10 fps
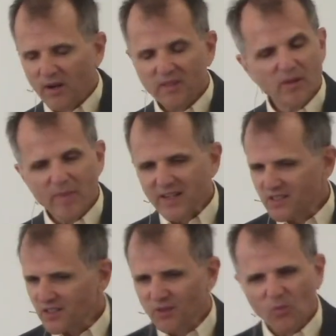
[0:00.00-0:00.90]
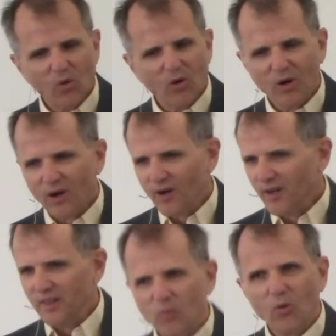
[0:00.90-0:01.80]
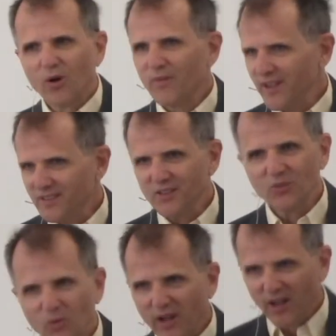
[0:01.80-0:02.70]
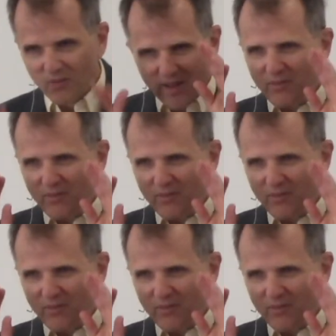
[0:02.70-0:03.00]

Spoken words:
in the Mexican War, in the War of 1812.